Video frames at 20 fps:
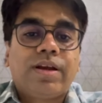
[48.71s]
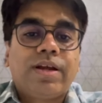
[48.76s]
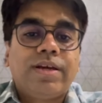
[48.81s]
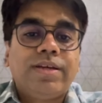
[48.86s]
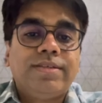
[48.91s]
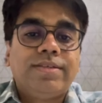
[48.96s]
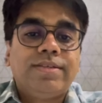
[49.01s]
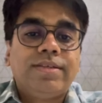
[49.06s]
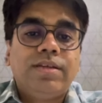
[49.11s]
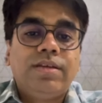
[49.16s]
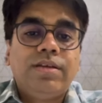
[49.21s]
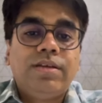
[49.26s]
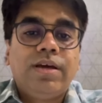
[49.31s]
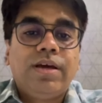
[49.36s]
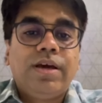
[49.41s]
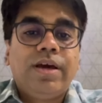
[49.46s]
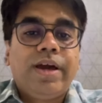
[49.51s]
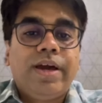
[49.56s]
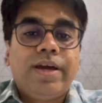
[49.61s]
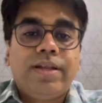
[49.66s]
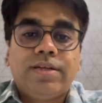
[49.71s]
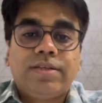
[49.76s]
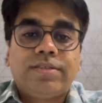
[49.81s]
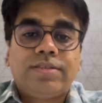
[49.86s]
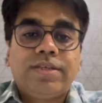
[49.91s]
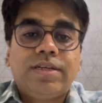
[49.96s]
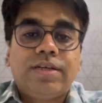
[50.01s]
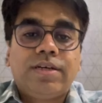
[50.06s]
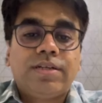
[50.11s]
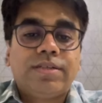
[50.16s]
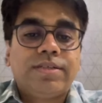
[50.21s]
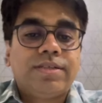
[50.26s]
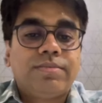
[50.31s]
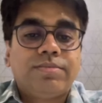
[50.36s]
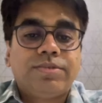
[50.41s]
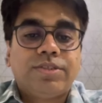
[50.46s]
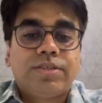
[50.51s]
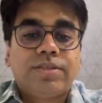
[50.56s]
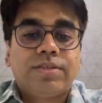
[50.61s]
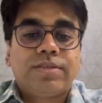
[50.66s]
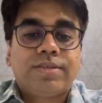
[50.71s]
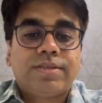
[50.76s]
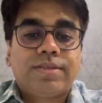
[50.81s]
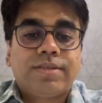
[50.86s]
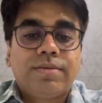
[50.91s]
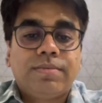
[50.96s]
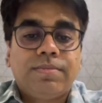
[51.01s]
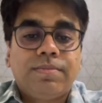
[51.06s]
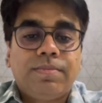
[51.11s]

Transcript: rise in energy consumptions.